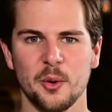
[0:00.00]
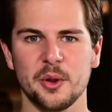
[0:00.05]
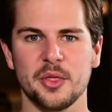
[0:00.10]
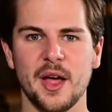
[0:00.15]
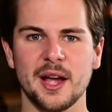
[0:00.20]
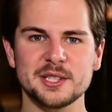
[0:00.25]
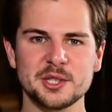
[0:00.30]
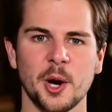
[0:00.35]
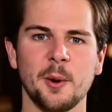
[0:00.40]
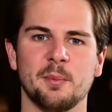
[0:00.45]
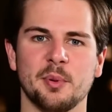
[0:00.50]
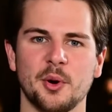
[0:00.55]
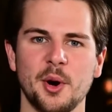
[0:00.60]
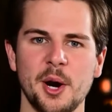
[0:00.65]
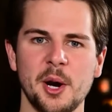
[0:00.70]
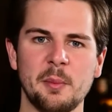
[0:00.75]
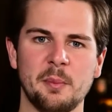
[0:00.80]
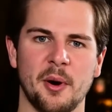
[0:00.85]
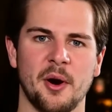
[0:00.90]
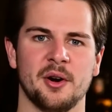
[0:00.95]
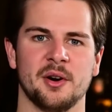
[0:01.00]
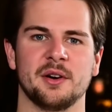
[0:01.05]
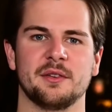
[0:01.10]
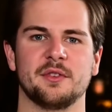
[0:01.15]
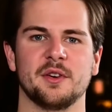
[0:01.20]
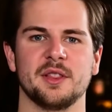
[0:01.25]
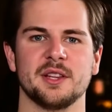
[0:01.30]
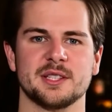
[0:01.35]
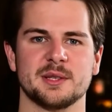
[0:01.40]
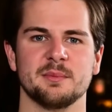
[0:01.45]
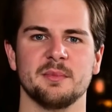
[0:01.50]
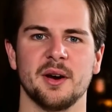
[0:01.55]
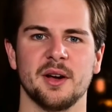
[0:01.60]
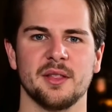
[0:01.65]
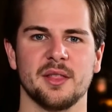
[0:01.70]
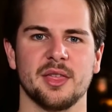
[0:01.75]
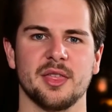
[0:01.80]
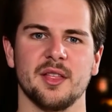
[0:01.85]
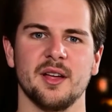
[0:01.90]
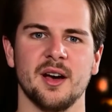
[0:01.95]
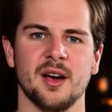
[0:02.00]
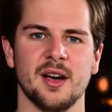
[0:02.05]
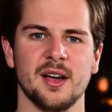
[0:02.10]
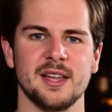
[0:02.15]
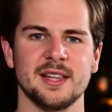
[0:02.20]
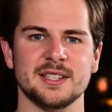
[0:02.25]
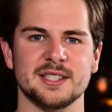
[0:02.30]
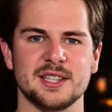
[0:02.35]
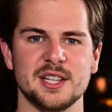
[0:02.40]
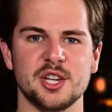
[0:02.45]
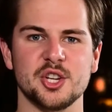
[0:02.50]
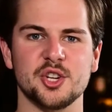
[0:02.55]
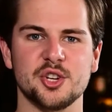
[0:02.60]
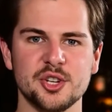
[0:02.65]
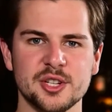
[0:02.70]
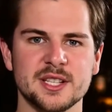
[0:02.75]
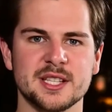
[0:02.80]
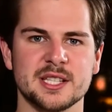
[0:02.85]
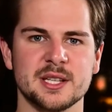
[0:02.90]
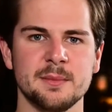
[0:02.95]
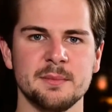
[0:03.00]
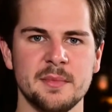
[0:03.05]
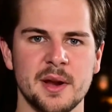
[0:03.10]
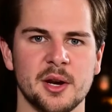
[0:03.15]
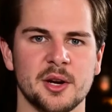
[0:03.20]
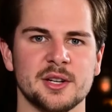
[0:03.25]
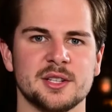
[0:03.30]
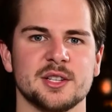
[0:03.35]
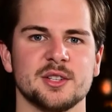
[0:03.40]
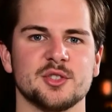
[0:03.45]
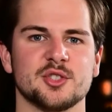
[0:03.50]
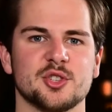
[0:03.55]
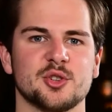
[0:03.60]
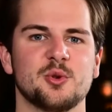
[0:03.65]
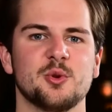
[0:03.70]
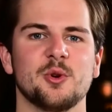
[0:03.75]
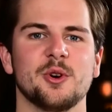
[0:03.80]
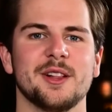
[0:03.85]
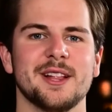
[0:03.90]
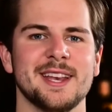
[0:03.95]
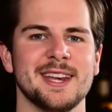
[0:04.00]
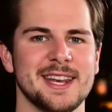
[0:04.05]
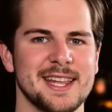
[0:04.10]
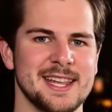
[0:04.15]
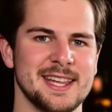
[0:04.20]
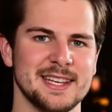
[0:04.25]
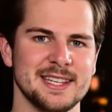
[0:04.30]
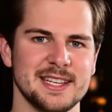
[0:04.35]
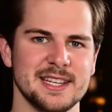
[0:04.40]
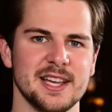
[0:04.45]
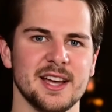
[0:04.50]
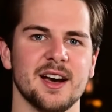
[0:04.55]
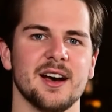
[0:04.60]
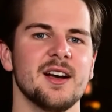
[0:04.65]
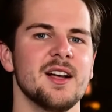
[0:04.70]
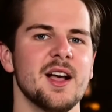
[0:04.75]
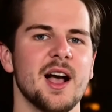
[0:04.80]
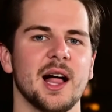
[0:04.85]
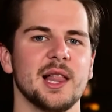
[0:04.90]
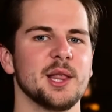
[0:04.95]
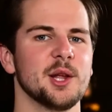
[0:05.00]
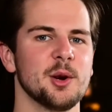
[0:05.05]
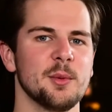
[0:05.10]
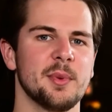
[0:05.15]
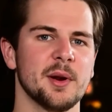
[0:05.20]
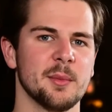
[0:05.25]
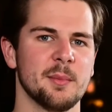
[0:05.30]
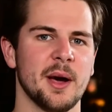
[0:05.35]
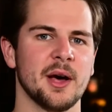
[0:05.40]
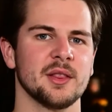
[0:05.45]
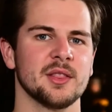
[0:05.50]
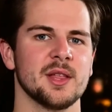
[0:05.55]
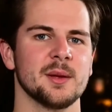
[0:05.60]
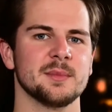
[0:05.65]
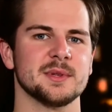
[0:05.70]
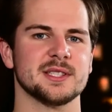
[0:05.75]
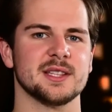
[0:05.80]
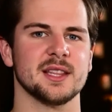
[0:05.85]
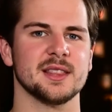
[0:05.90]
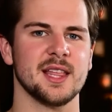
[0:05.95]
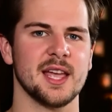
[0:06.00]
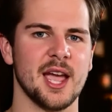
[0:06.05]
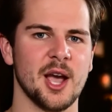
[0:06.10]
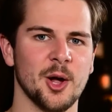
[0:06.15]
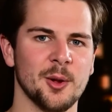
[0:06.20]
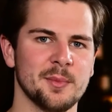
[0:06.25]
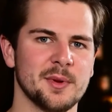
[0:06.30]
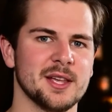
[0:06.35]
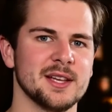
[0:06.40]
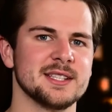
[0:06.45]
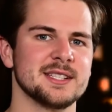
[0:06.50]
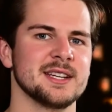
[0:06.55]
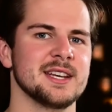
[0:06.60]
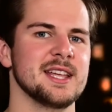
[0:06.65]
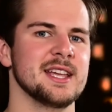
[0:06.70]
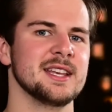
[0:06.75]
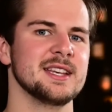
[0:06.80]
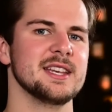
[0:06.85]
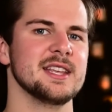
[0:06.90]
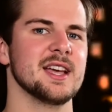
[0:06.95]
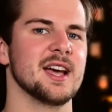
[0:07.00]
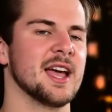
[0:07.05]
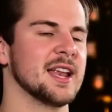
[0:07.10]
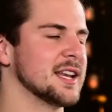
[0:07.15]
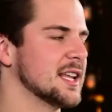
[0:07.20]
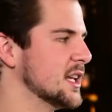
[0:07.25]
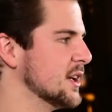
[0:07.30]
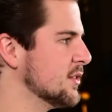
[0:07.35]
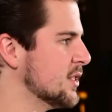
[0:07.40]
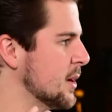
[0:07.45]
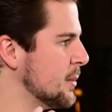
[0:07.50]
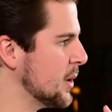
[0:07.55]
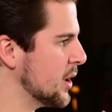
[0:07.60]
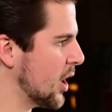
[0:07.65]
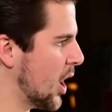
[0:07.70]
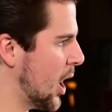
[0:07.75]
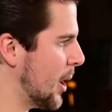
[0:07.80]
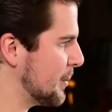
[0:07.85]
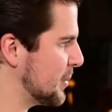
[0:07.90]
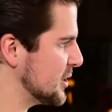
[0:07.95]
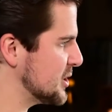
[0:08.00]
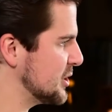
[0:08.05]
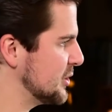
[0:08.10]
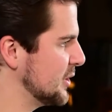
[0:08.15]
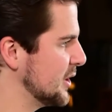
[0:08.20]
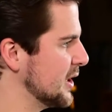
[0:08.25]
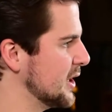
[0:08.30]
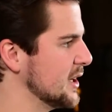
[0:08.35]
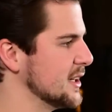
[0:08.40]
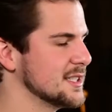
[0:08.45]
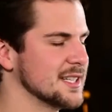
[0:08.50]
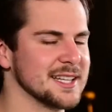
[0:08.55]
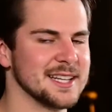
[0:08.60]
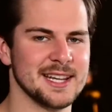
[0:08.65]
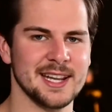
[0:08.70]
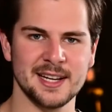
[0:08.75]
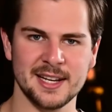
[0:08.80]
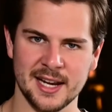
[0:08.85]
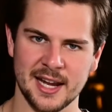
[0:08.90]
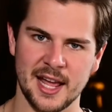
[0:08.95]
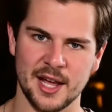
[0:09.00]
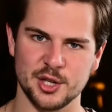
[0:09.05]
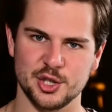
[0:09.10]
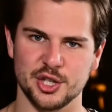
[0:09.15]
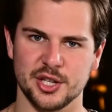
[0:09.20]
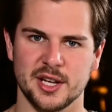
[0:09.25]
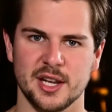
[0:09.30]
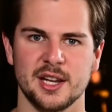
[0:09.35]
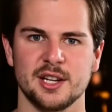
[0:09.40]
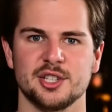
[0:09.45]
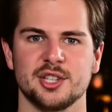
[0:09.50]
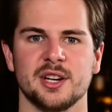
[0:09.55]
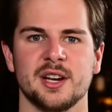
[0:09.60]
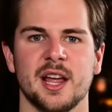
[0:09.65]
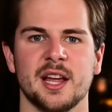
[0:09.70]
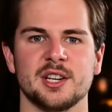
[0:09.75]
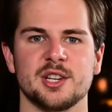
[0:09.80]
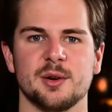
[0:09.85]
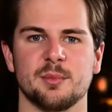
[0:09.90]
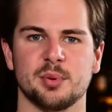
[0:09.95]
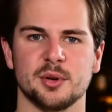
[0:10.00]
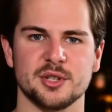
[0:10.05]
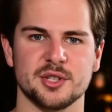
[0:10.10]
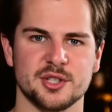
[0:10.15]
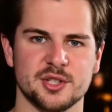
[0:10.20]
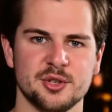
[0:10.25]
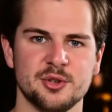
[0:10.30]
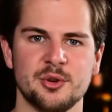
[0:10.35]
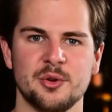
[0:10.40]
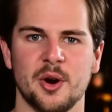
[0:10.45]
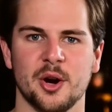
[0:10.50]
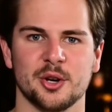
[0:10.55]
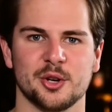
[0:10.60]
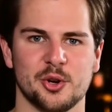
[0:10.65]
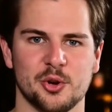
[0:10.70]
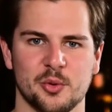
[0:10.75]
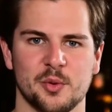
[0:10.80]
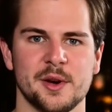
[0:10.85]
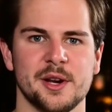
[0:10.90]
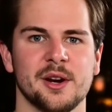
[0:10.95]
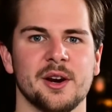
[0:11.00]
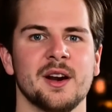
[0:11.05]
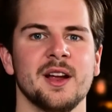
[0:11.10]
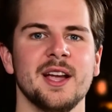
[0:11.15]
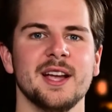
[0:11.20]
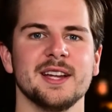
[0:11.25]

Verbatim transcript: Well, that's our prayer partner for this month uh, is the Good Samaritan School in India. A little bit about them is that they help kids in India and give them an opportunity to get an education and to pursue a career